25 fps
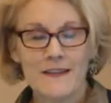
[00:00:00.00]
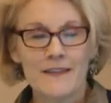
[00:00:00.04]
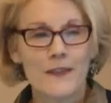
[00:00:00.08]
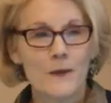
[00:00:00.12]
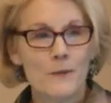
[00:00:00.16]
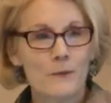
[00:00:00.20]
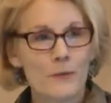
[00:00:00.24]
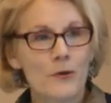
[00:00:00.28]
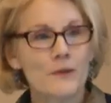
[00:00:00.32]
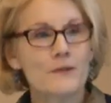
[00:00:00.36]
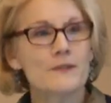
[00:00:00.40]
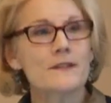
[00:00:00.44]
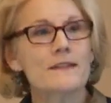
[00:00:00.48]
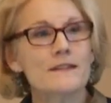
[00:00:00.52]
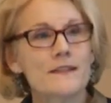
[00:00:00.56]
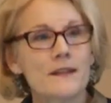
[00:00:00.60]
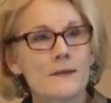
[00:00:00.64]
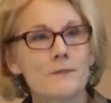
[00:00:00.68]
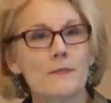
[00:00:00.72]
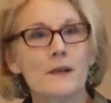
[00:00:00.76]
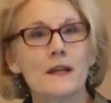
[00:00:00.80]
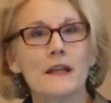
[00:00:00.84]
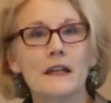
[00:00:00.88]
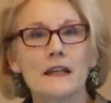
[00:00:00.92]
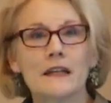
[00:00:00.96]
the person's
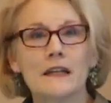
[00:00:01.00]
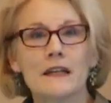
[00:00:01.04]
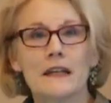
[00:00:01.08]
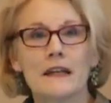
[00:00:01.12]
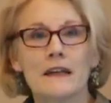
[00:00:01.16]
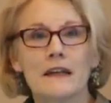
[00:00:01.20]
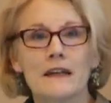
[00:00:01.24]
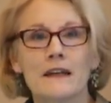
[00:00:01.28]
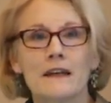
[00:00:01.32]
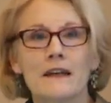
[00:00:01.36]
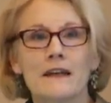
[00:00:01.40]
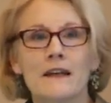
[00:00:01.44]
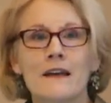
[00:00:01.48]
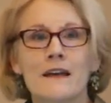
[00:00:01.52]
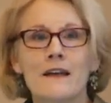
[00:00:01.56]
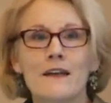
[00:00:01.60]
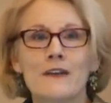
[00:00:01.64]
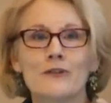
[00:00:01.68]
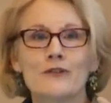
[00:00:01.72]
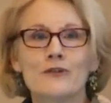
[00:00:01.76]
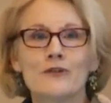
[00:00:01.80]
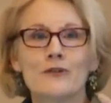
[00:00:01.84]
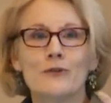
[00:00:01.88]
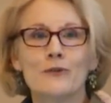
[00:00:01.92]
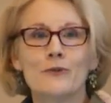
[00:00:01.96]
ability
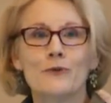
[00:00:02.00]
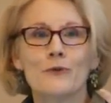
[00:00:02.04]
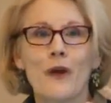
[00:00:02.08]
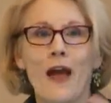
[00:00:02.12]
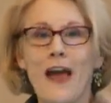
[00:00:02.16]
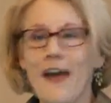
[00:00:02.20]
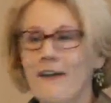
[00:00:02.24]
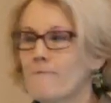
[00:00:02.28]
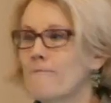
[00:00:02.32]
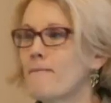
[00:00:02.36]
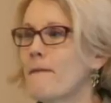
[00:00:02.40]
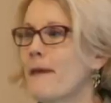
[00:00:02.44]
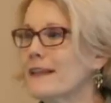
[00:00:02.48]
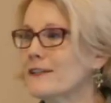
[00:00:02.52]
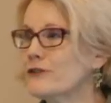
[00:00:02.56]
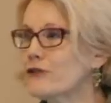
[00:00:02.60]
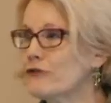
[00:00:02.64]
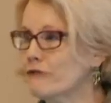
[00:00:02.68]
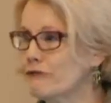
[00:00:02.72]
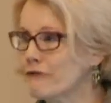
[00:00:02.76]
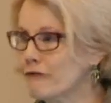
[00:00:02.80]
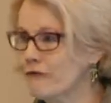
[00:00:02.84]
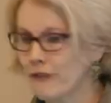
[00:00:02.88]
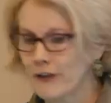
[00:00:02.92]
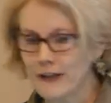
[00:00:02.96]
to have
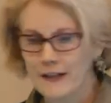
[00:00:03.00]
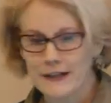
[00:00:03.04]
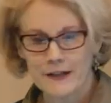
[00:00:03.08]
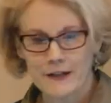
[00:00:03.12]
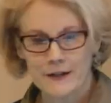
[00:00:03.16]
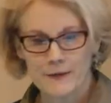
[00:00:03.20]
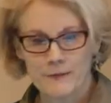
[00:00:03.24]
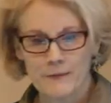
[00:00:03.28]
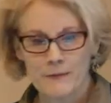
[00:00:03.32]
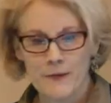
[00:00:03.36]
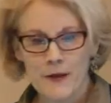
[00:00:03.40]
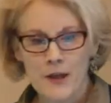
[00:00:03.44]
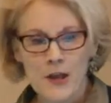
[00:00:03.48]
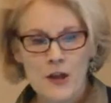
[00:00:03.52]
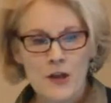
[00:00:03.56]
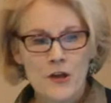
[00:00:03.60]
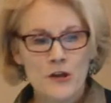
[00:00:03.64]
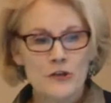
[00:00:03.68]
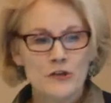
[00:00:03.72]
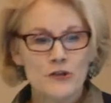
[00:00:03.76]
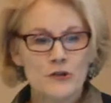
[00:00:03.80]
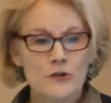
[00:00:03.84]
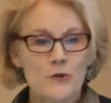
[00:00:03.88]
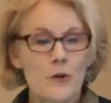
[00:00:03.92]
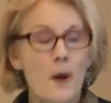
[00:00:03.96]
mental freedom,
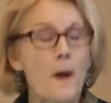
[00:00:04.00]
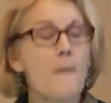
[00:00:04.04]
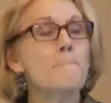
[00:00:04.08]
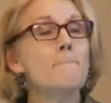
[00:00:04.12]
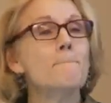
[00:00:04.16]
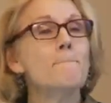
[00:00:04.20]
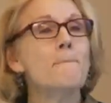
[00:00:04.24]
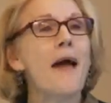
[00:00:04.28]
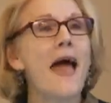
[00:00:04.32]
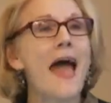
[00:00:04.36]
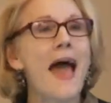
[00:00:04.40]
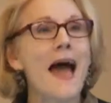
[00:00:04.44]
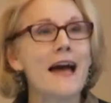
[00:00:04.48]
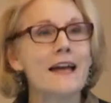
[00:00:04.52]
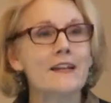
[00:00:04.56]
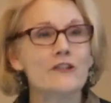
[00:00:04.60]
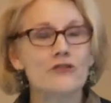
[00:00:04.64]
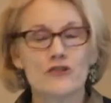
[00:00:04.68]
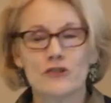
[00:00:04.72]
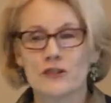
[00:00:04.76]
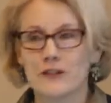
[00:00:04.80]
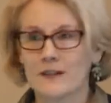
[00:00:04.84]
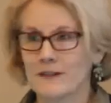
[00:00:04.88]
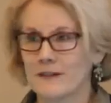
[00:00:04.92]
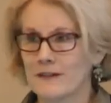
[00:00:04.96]
to
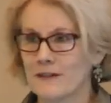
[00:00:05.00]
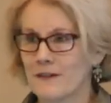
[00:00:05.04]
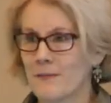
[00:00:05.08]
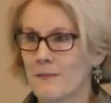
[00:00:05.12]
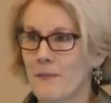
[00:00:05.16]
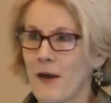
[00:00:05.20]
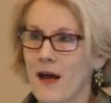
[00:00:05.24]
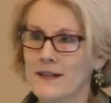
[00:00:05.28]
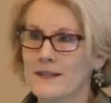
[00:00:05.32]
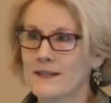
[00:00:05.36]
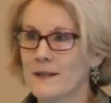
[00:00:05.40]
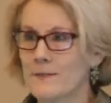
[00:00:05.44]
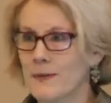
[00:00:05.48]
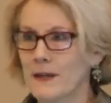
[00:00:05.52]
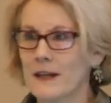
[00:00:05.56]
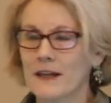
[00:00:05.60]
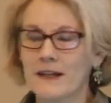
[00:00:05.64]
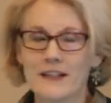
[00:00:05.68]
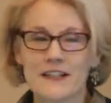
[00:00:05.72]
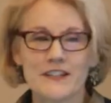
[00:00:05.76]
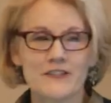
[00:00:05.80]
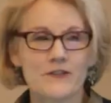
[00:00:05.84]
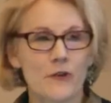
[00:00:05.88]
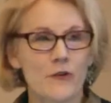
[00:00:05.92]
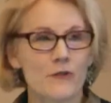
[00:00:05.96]
imagine
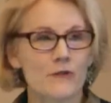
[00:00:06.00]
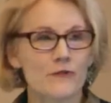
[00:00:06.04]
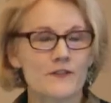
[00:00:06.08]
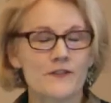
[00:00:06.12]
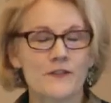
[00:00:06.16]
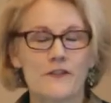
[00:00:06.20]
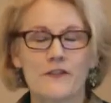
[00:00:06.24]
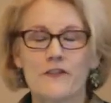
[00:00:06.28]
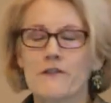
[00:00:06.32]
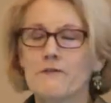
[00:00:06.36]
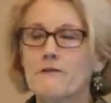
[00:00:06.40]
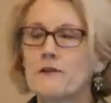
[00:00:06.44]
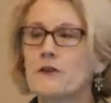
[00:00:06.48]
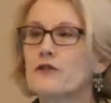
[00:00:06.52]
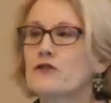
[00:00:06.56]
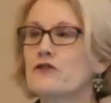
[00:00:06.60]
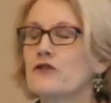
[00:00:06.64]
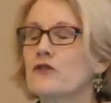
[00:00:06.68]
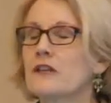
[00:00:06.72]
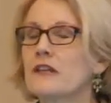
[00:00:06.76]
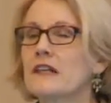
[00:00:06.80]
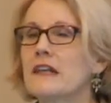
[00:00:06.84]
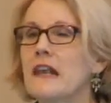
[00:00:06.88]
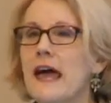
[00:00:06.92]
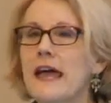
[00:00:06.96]
possibilities, goals for the
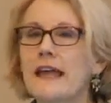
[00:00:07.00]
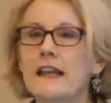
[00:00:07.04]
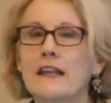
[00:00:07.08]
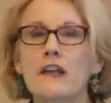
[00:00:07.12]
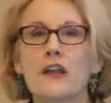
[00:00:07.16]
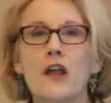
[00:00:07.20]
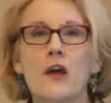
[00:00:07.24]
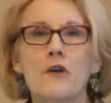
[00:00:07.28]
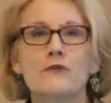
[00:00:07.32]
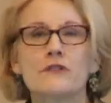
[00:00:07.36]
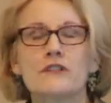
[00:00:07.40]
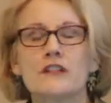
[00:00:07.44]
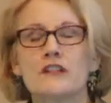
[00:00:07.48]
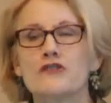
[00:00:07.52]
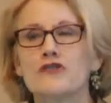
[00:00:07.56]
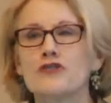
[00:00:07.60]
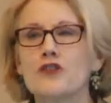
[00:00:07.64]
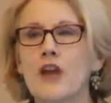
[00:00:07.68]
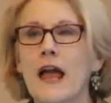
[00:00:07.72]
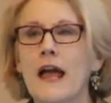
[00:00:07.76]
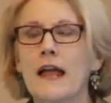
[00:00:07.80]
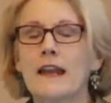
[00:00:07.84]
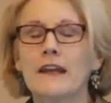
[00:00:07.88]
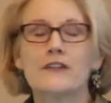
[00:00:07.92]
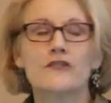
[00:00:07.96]
future, let alone to
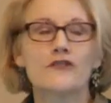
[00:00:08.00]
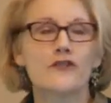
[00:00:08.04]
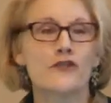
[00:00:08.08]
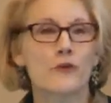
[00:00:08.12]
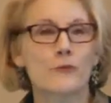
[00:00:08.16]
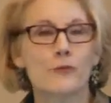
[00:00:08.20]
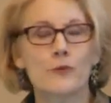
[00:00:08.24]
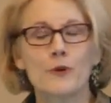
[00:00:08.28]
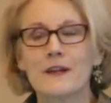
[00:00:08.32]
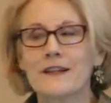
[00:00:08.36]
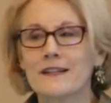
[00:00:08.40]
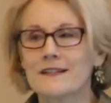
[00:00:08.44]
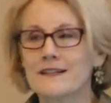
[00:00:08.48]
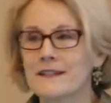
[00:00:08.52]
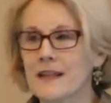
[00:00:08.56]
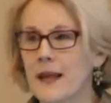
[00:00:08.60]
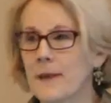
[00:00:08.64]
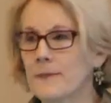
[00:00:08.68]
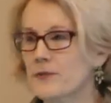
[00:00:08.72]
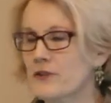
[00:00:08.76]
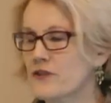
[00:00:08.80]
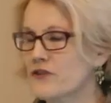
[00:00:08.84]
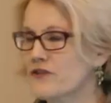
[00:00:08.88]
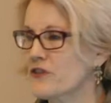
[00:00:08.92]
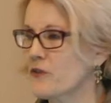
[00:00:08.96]
challenge their
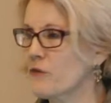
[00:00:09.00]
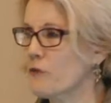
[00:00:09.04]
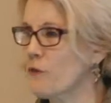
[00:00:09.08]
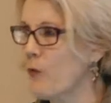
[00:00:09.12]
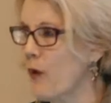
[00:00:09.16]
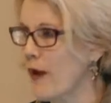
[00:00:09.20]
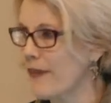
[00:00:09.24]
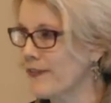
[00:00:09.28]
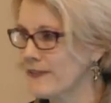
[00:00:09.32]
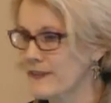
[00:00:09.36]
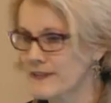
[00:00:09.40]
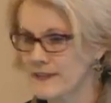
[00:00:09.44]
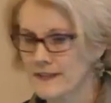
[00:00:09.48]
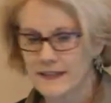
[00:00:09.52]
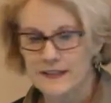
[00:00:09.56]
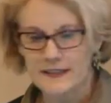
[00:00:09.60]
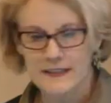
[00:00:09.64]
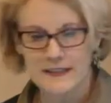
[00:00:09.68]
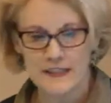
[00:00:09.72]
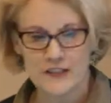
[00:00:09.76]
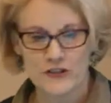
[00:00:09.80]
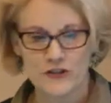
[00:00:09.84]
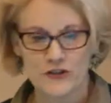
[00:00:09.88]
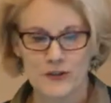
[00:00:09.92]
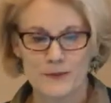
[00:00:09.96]
preconceptions of what this
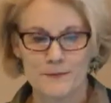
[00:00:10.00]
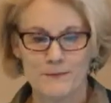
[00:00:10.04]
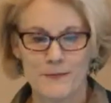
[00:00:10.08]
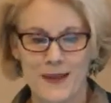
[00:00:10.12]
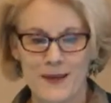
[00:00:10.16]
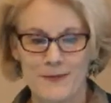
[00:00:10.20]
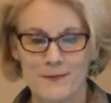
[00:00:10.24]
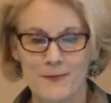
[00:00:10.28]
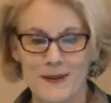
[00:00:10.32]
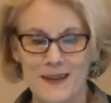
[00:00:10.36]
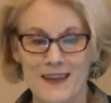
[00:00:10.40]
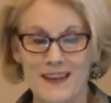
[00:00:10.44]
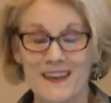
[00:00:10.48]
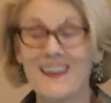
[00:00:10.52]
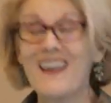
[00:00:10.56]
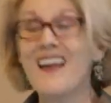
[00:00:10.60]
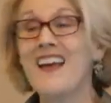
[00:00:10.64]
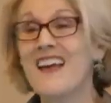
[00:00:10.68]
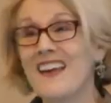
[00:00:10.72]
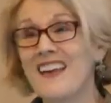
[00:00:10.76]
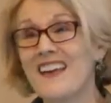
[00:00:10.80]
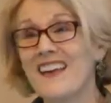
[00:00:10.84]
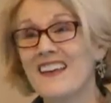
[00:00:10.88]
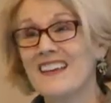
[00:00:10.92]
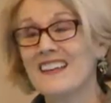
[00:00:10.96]
condition may be,
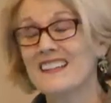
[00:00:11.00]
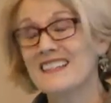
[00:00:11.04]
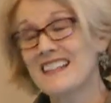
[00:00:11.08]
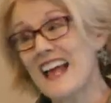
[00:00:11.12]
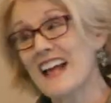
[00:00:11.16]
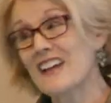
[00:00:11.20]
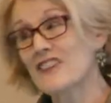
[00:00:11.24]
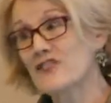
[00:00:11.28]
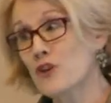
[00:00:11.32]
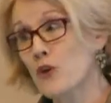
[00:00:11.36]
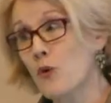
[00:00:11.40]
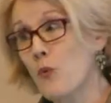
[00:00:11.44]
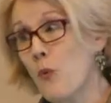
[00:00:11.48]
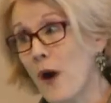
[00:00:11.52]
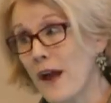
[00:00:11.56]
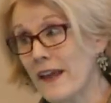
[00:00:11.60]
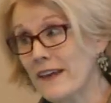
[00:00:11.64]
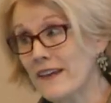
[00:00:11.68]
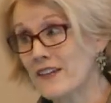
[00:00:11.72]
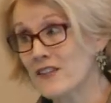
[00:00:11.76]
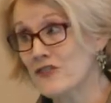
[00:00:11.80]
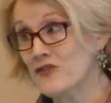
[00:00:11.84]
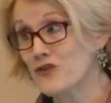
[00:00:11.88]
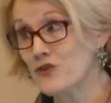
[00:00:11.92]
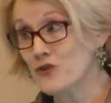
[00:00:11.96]
is actually
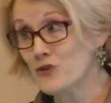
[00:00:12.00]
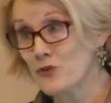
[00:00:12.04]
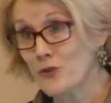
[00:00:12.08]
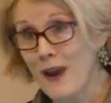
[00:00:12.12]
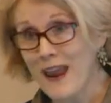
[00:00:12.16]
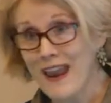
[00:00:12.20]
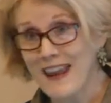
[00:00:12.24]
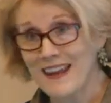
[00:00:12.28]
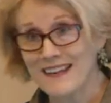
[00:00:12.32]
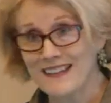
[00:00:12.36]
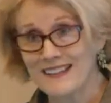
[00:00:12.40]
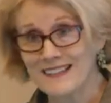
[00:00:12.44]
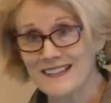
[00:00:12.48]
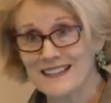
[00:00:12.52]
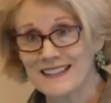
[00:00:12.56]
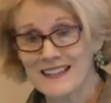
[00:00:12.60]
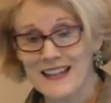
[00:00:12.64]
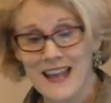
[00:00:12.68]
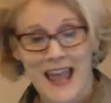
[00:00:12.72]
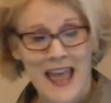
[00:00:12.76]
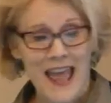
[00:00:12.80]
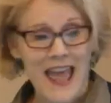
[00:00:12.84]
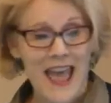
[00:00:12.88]
quite constrained.